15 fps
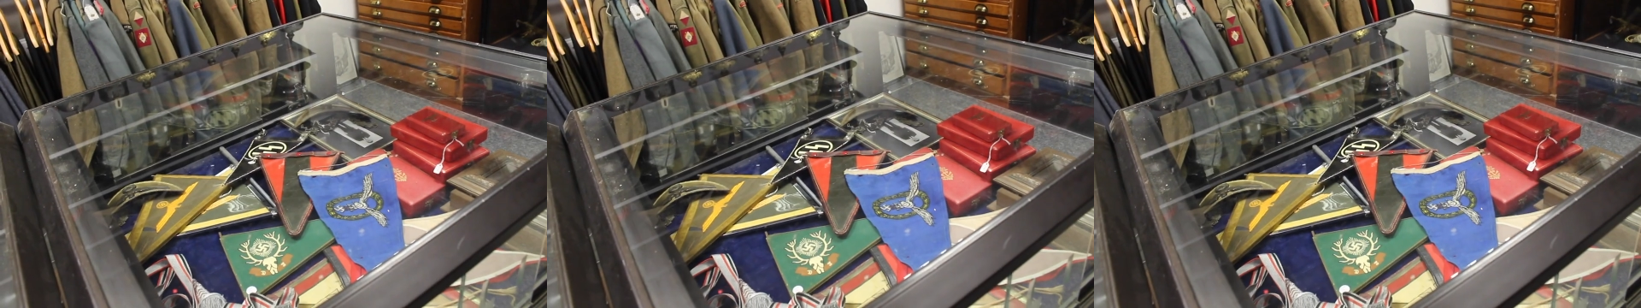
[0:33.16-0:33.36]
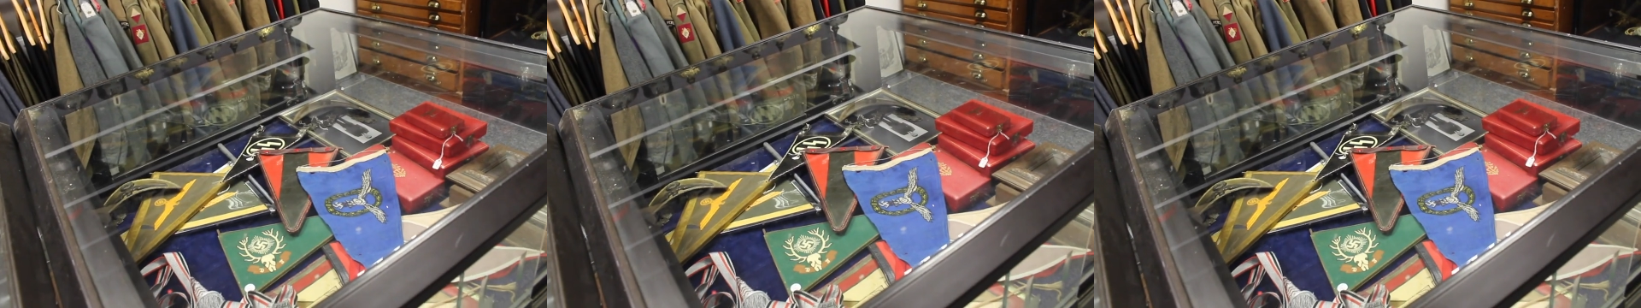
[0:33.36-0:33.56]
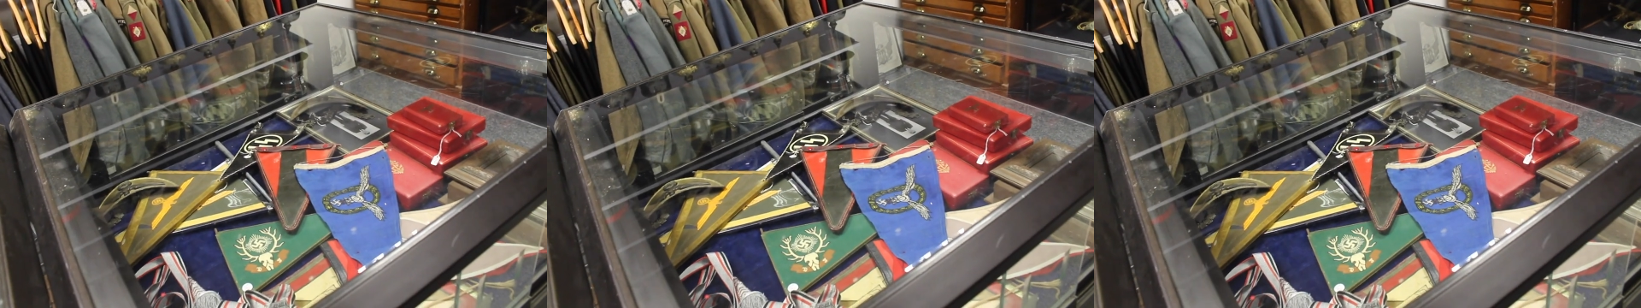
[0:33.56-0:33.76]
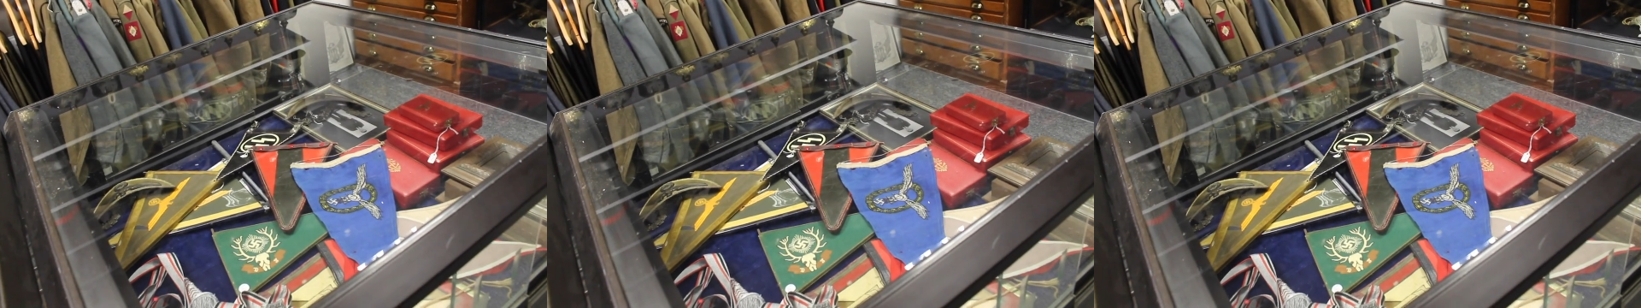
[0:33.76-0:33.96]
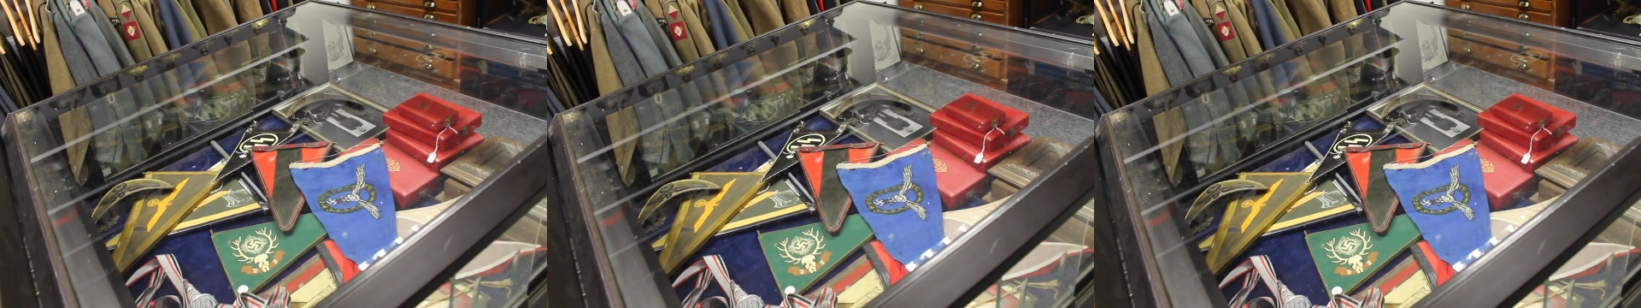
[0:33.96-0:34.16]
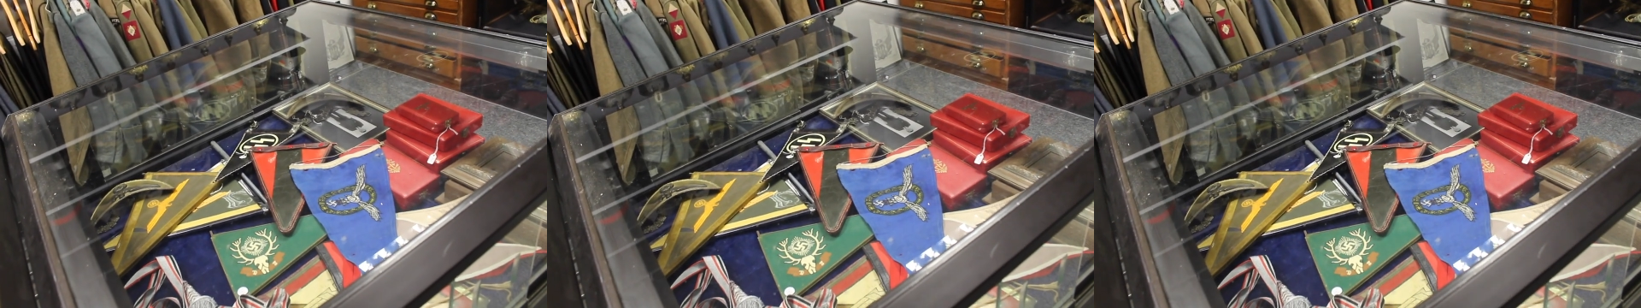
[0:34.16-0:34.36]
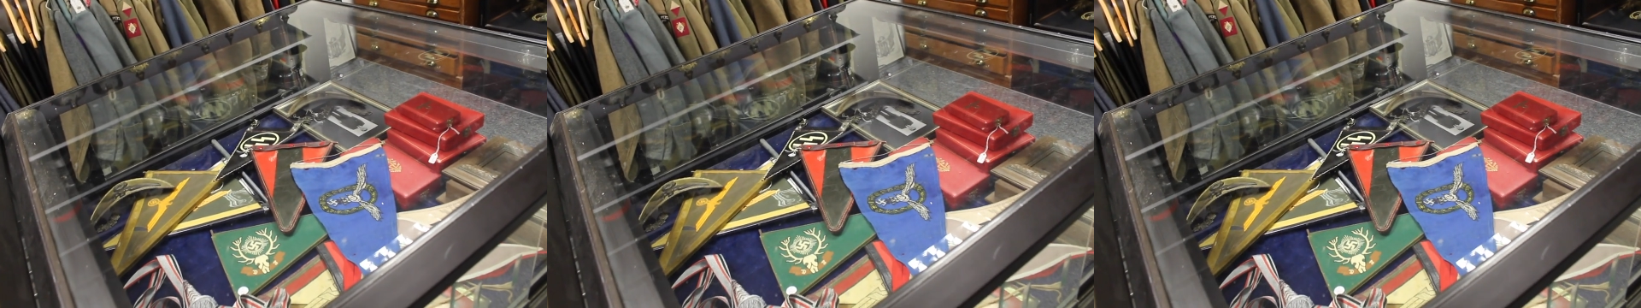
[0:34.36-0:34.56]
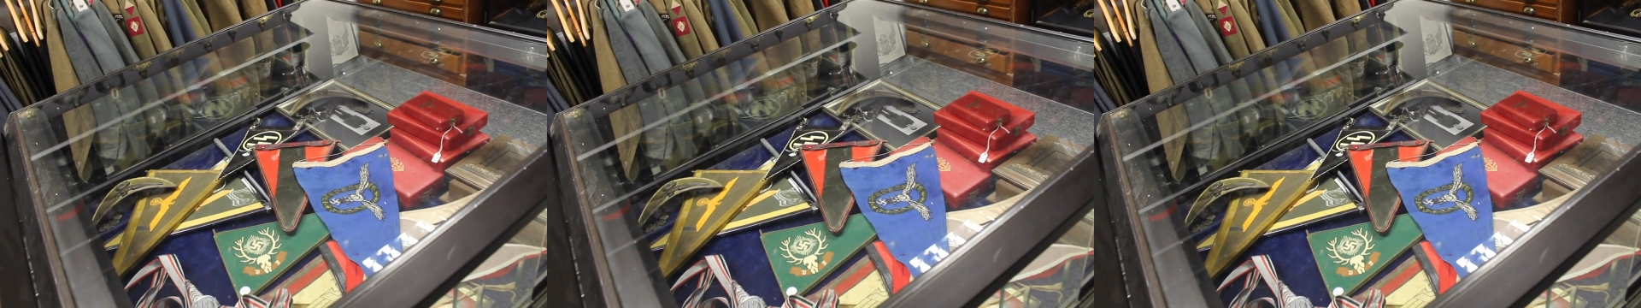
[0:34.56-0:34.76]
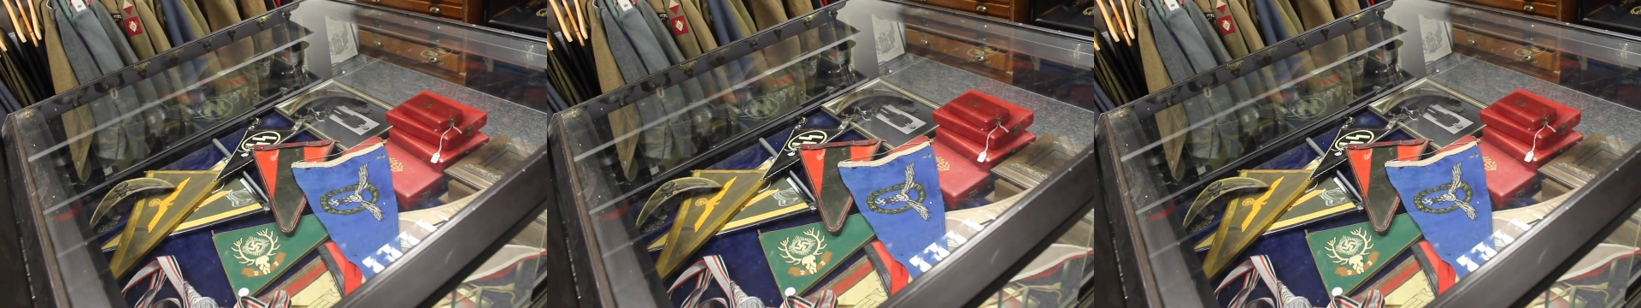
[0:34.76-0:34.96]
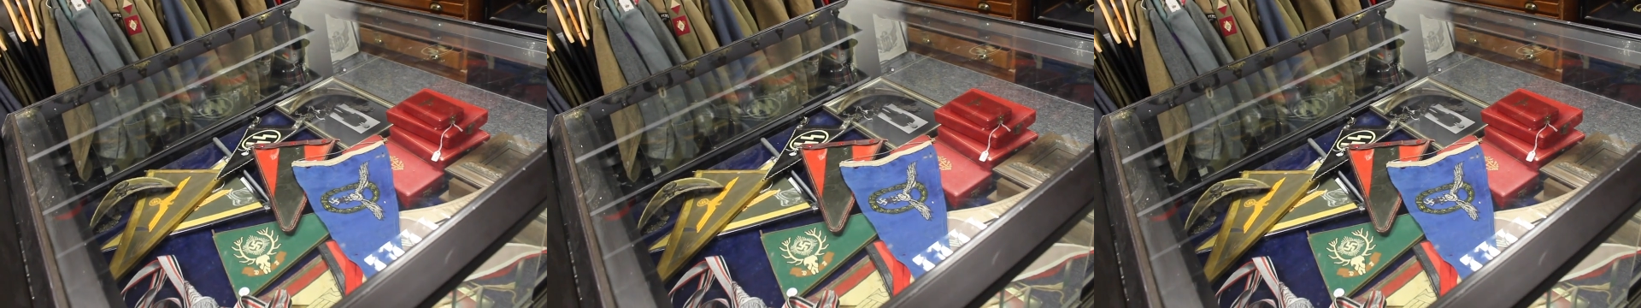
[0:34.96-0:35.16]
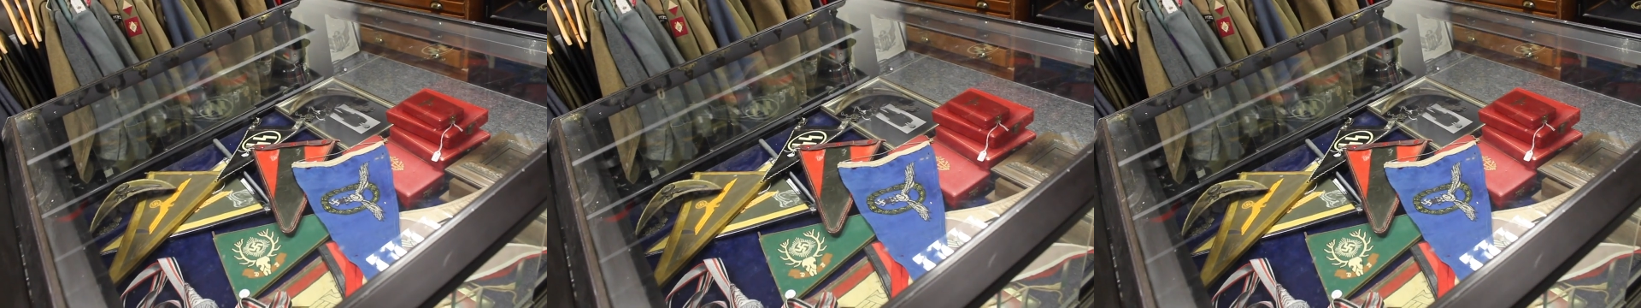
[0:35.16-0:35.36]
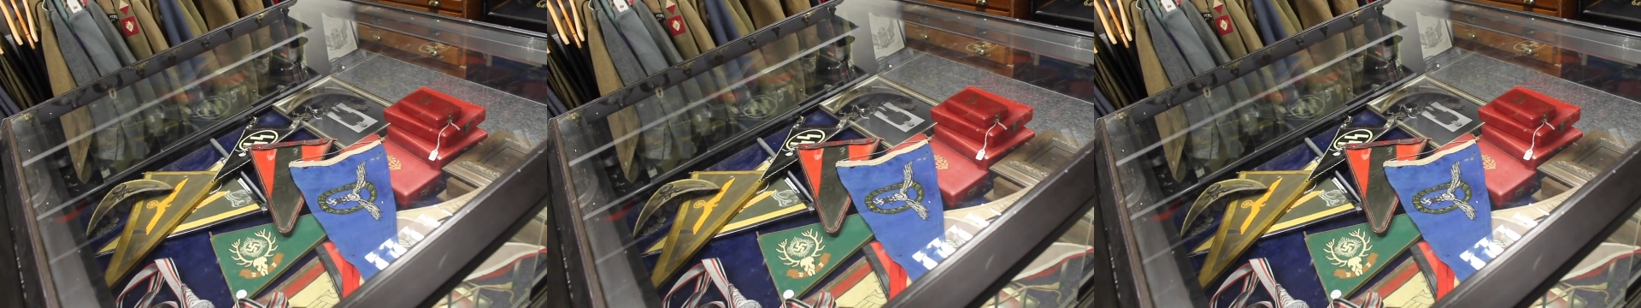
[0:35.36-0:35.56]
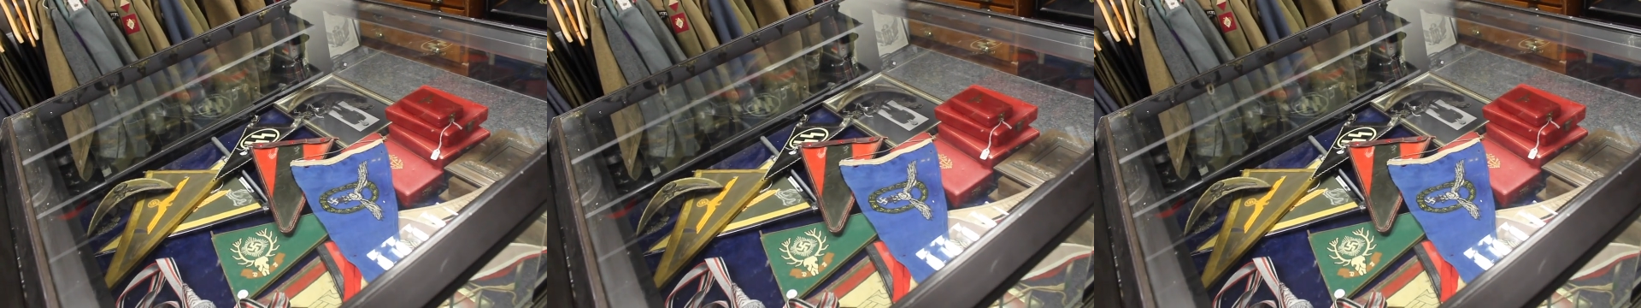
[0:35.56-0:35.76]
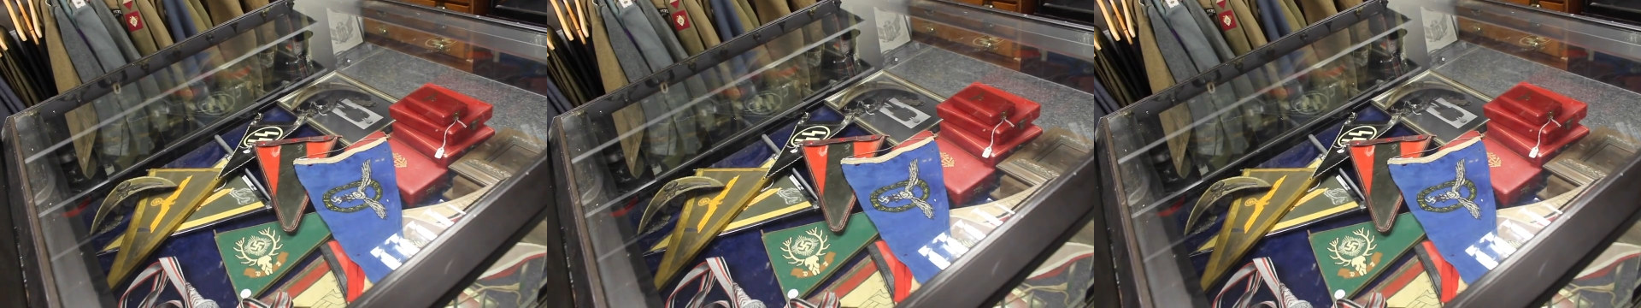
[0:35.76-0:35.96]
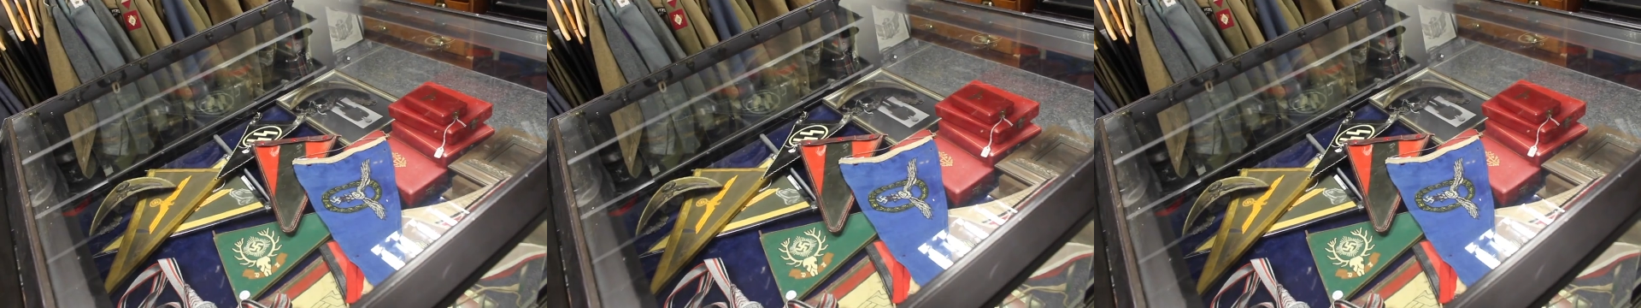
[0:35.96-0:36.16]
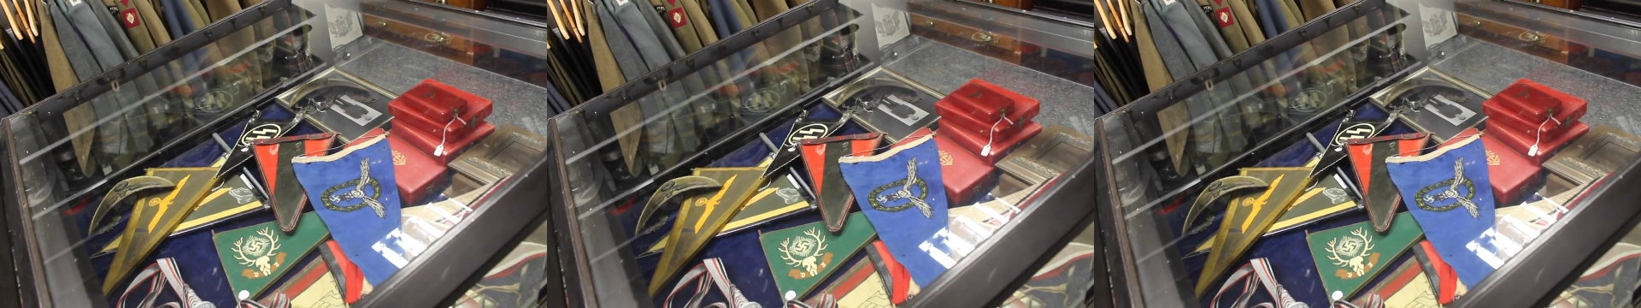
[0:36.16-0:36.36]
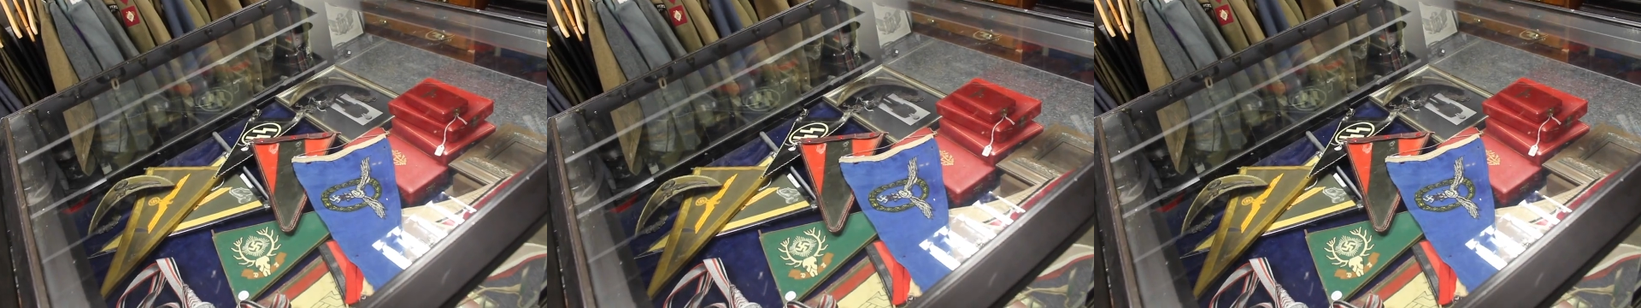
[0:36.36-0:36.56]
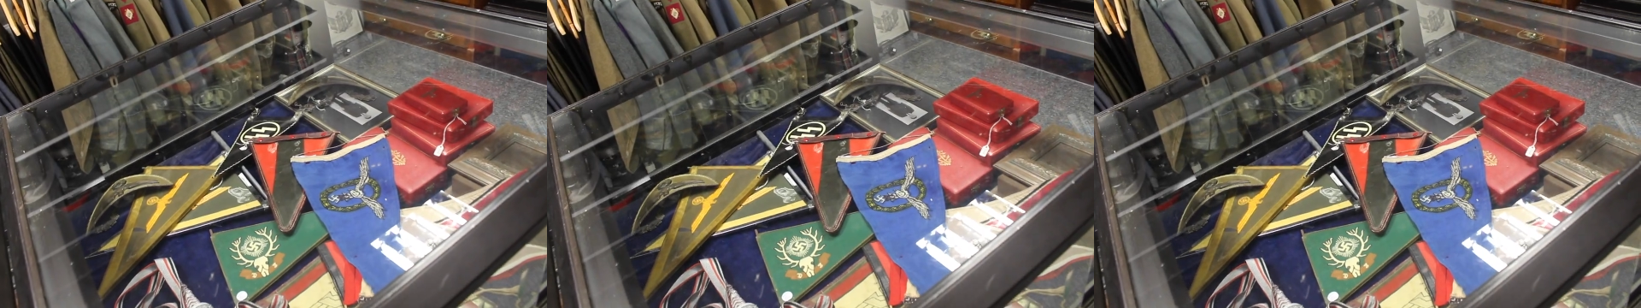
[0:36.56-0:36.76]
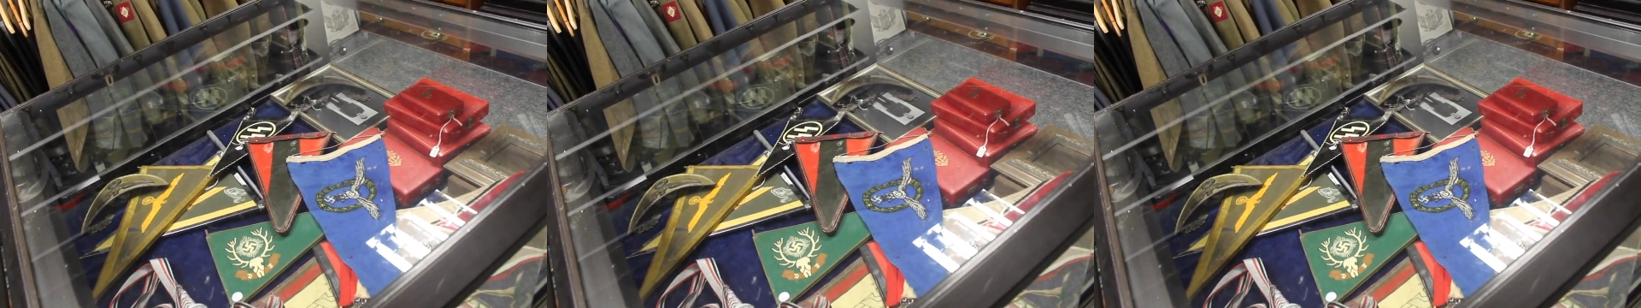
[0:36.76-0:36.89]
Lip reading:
[unreadable: no face in view]